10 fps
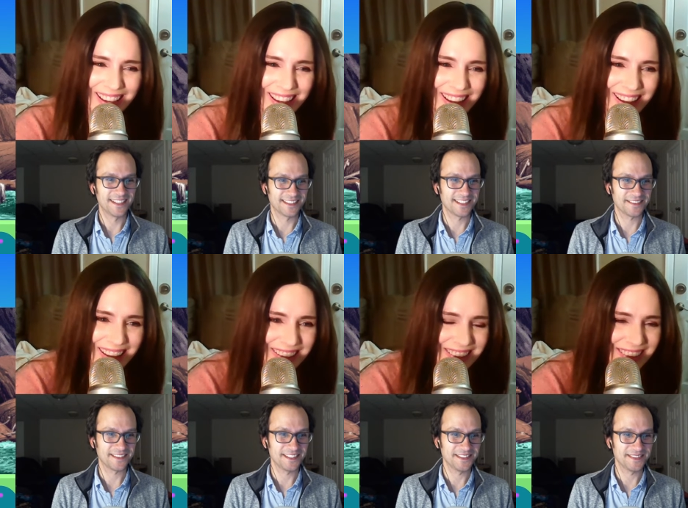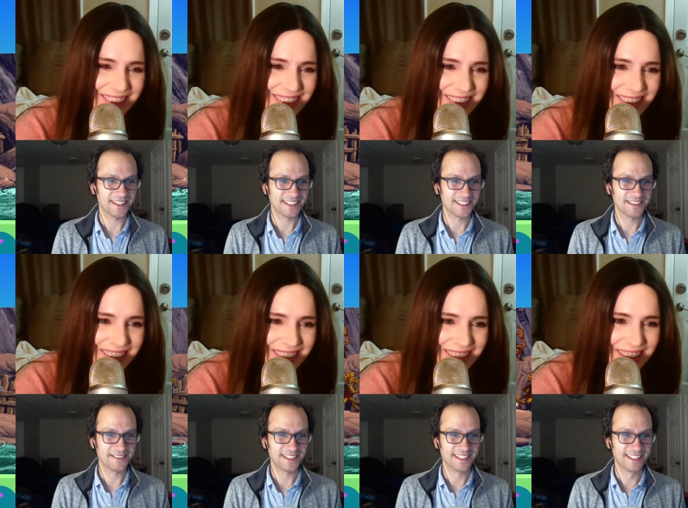Speaker 1: Is this everything you imagined it
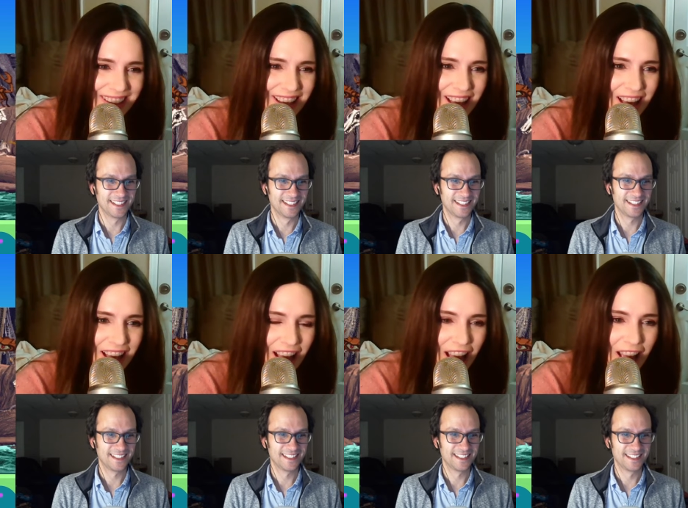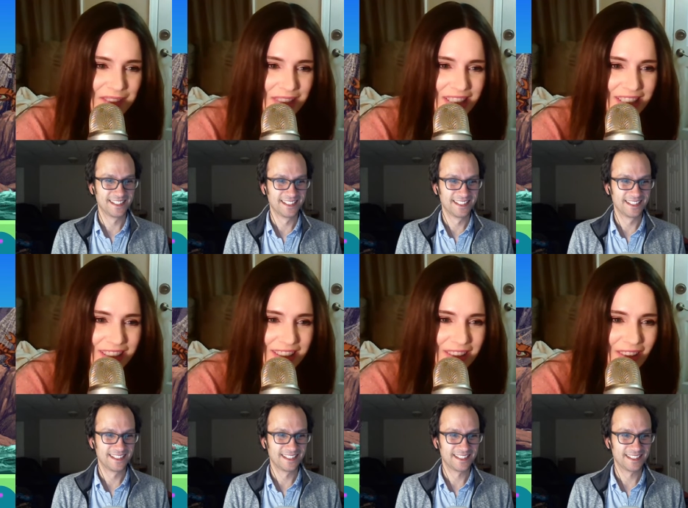would be? I mean,
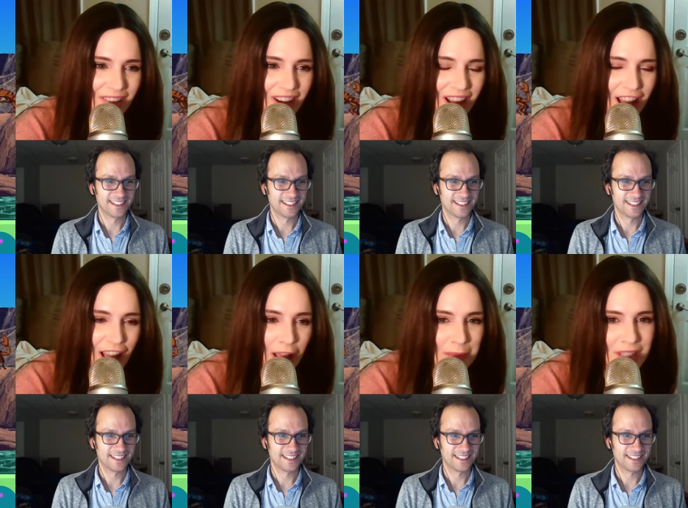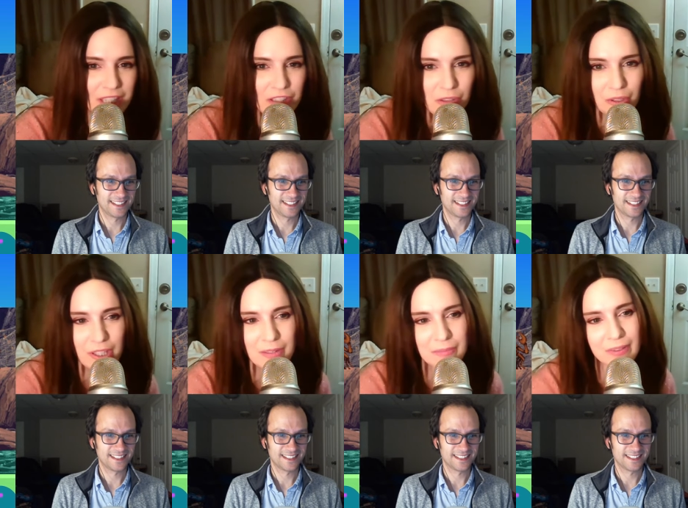
Speaker 2: you know, I'm into
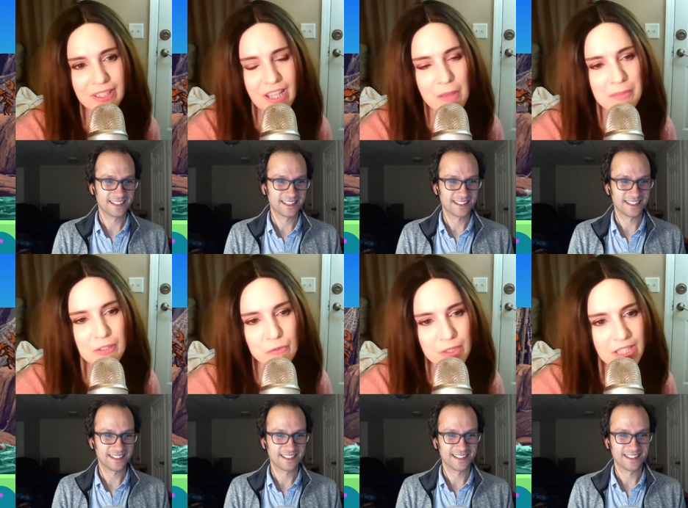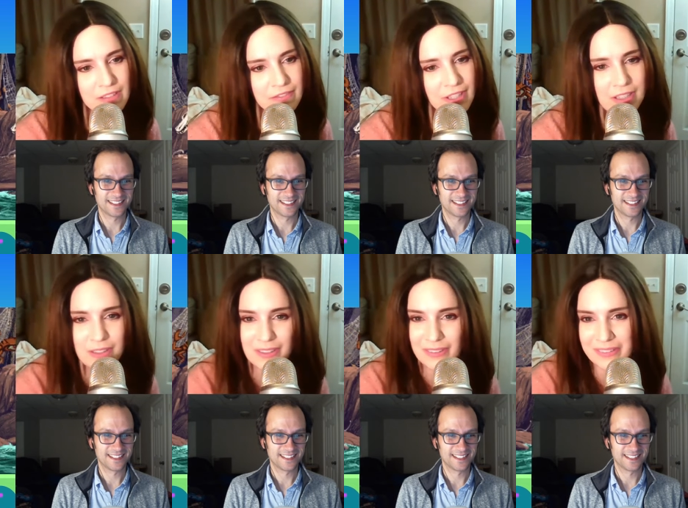it, but I mean, if we can't
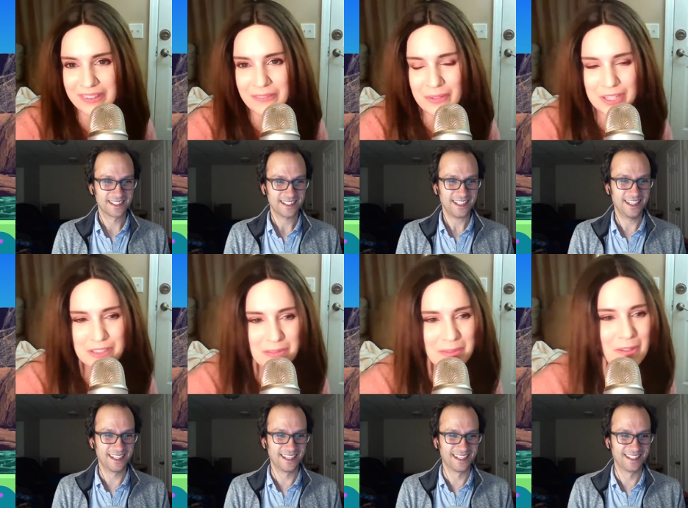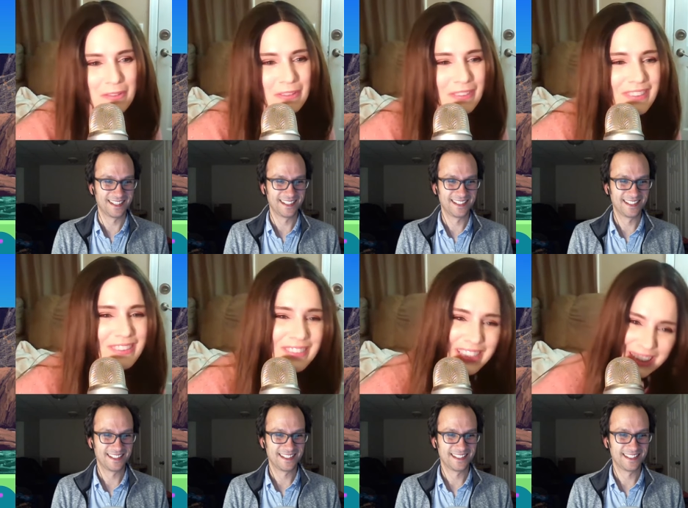find a, a way to move
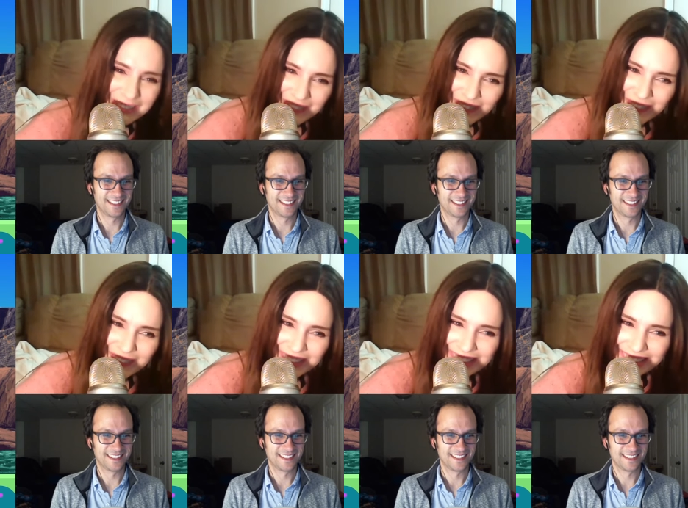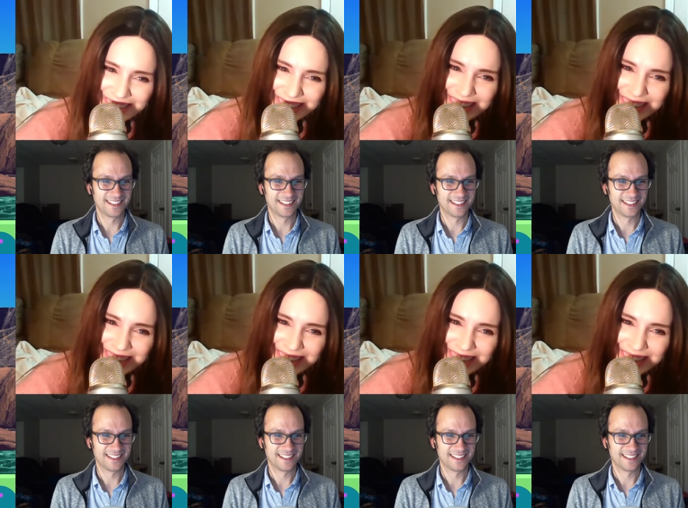forward,